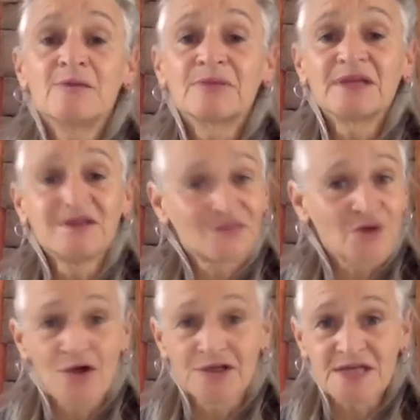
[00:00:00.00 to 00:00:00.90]
Please
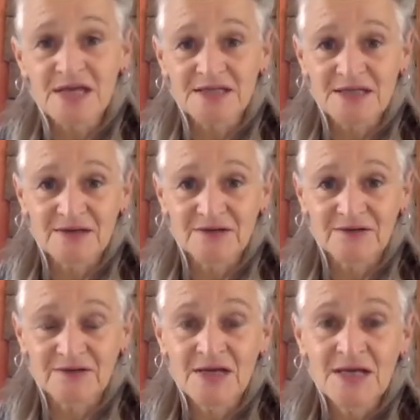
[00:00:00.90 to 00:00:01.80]
contact
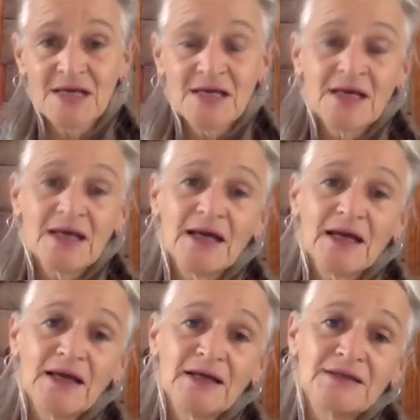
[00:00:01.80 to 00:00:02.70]
us,
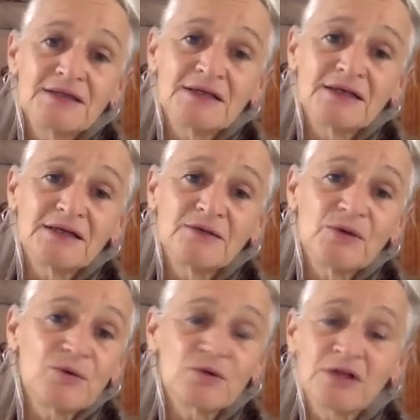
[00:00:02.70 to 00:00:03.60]
and
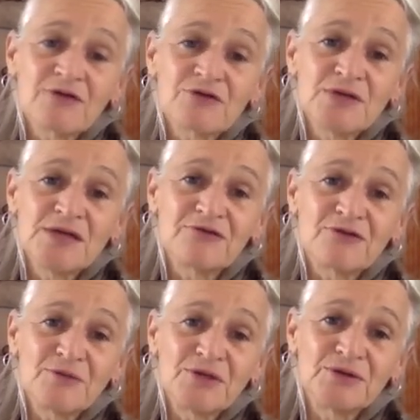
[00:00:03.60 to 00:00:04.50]
we would love to hear
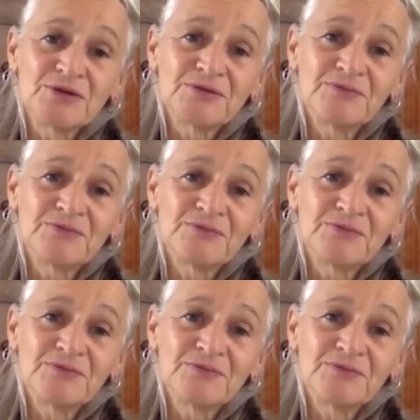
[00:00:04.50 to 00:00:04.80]
from you.